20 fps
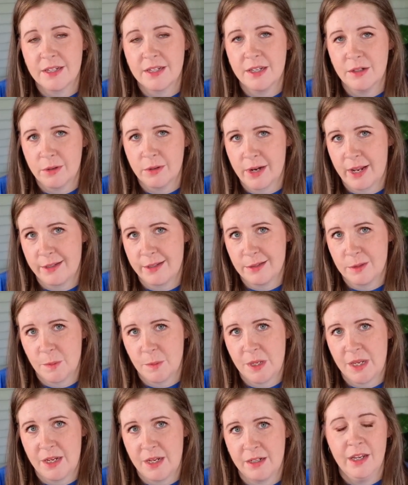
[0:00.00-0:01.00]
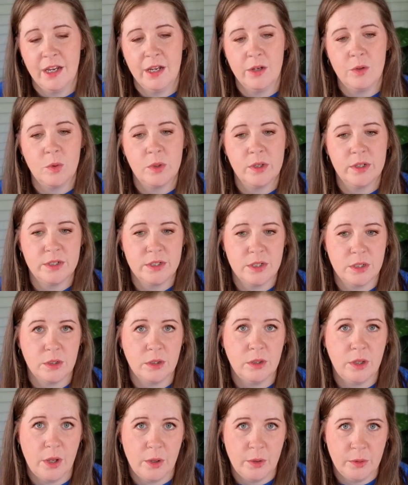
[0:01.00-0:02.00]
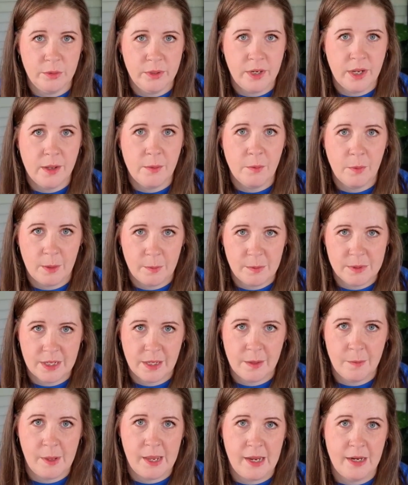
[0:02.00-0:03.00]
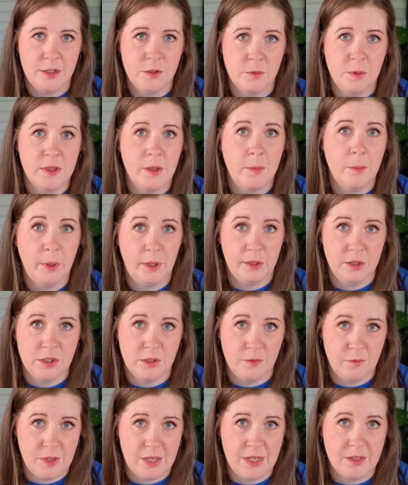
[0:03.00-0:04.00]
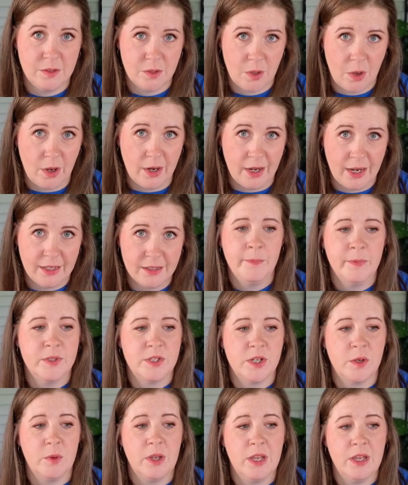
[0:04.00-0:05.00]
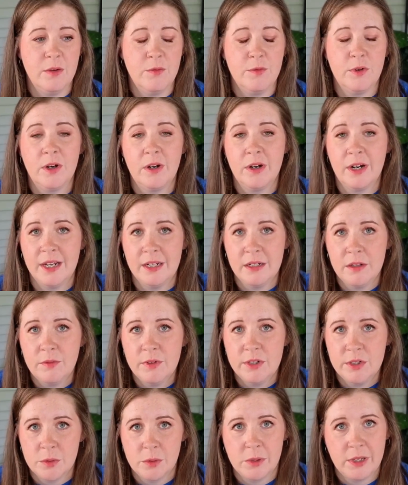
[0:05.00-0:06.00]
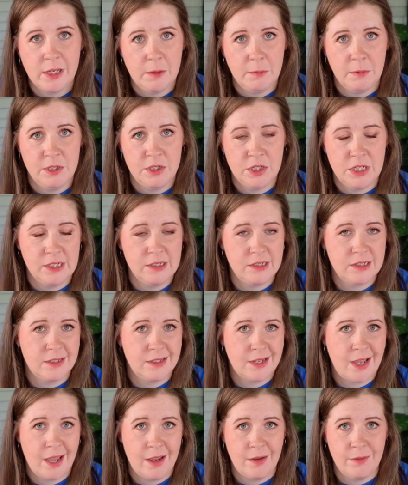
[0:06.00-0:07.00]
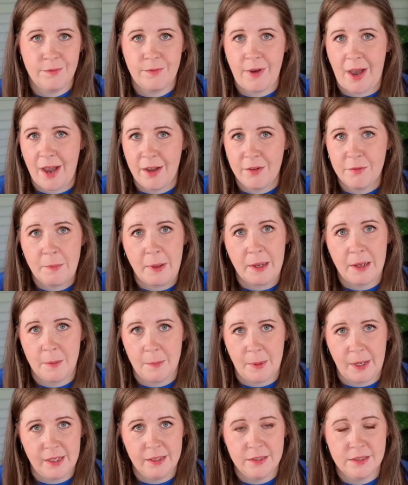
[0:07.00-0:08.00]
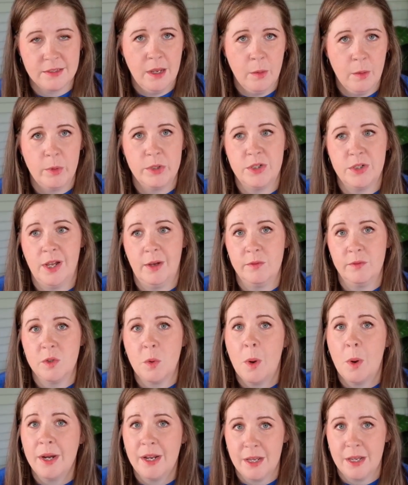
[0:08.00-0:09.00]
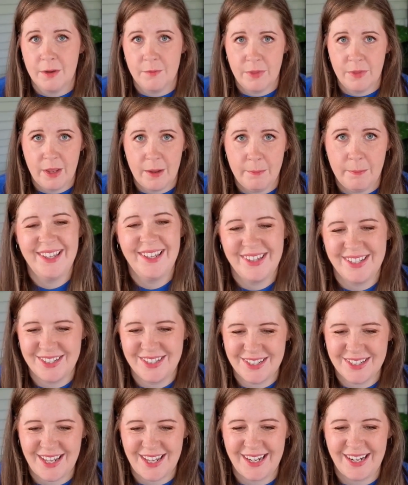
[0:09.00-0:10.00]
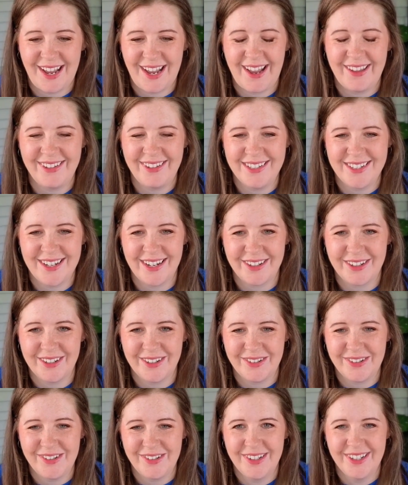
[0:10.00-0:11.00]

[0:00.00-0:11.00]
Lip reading: internet speed in order to load a website page with a bunch of these on it. So if your individual image is, say, 5 megabytes, but you have 20 of them, this is getting highly technical.